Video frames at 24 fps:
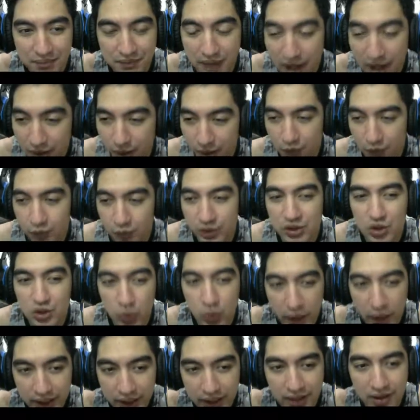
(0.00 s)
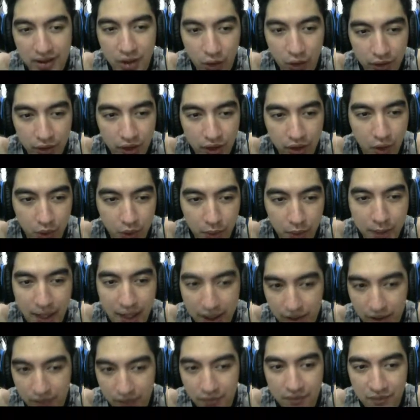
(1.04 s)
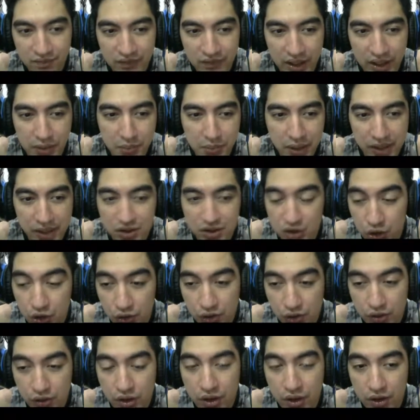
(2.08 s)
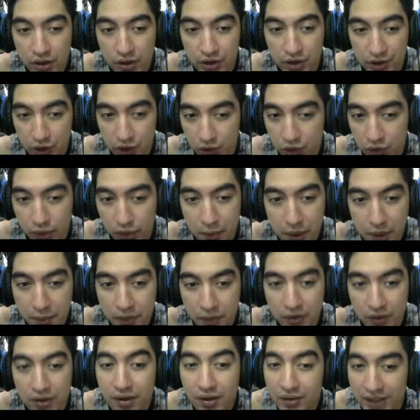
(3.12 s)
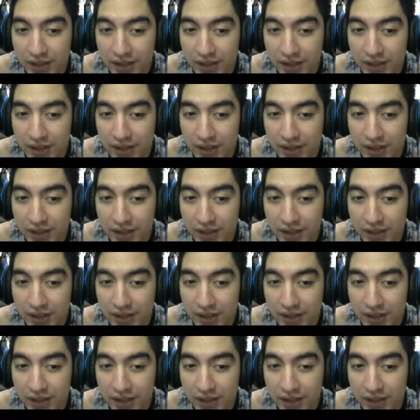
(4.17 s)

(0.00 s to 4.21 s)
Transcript: Now, we try it on auto battle and make sure you'll remember the